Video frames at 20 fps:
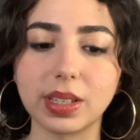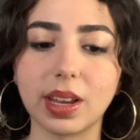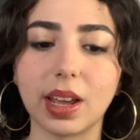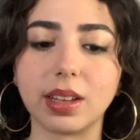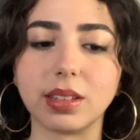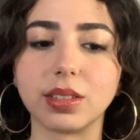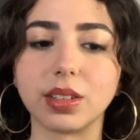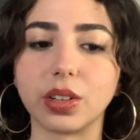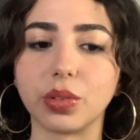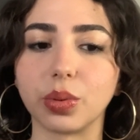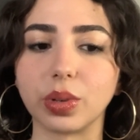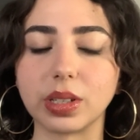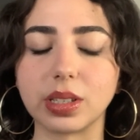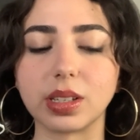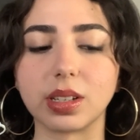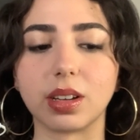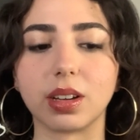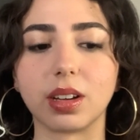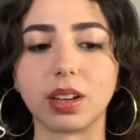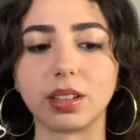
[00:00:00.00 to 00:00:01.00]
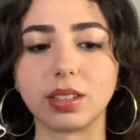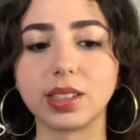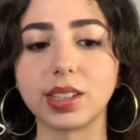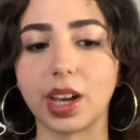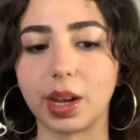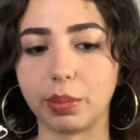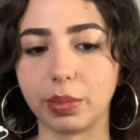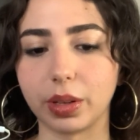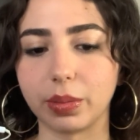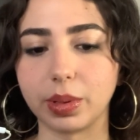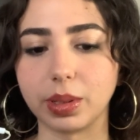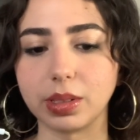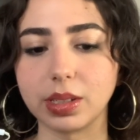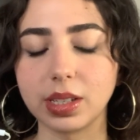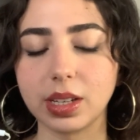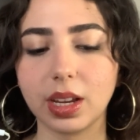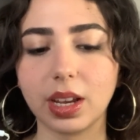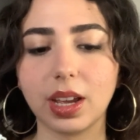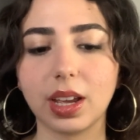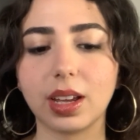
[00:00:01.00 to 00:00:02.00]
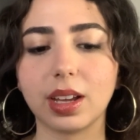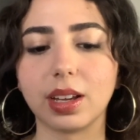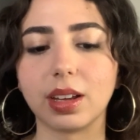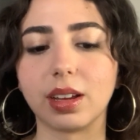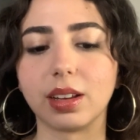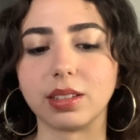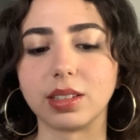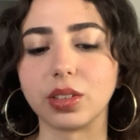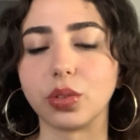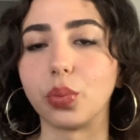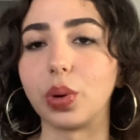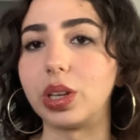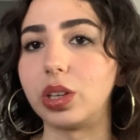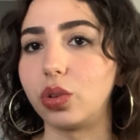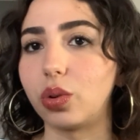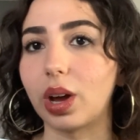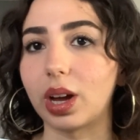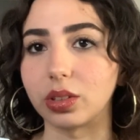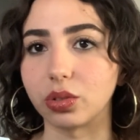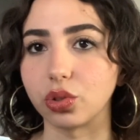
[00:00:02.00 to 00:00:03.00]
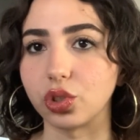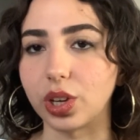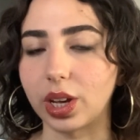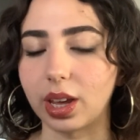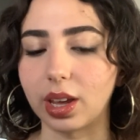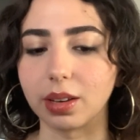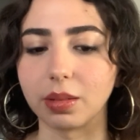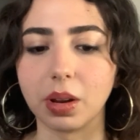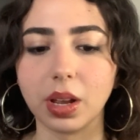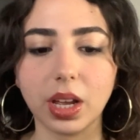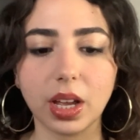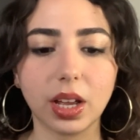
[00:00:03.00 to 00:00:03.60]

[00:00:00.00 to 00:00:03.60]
and there was a time limit until when you had to check in.